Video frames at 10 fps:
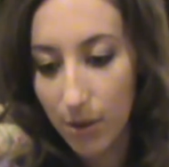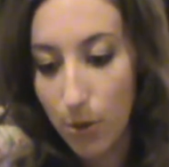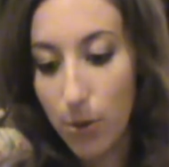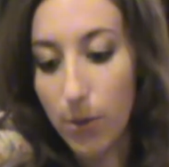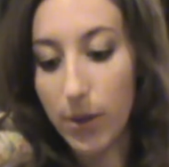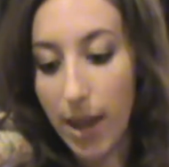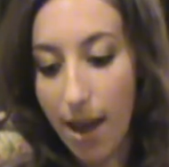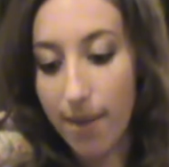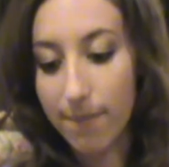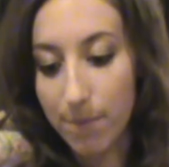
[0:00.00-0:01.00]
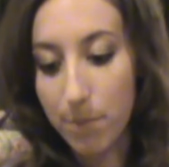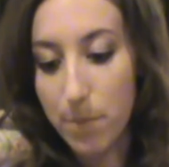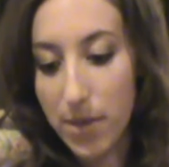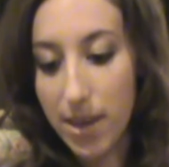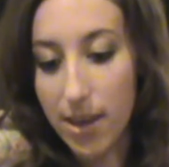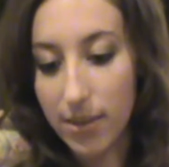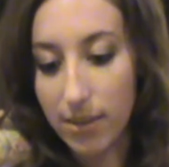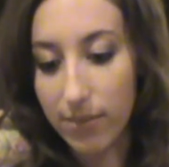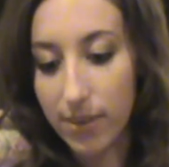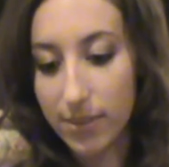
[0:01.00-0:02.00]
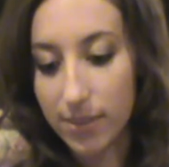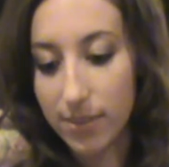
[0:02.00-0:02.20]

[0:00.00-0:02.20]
Oh yeah, big difference.